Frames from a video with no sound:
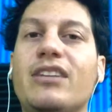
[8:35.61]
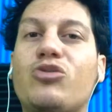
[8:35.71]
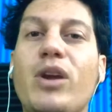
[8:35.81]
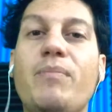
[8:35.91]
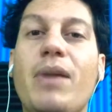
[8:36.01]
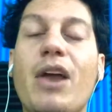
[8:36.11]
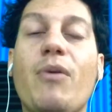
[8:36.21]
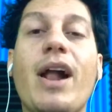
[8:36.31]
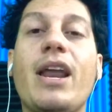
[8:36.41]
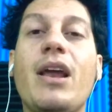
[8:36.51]
The
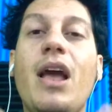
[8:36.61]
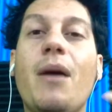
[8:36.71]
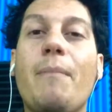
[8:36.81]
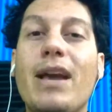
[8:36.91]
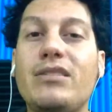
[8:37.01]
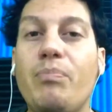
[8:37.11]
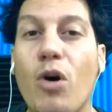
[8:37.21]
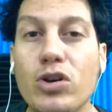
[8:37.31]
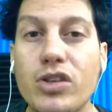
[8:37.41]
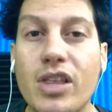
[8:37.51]
screenplay writing makes
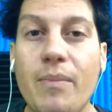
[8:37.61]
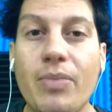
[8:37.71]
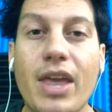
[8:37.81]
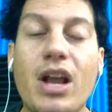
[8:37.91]
both of them,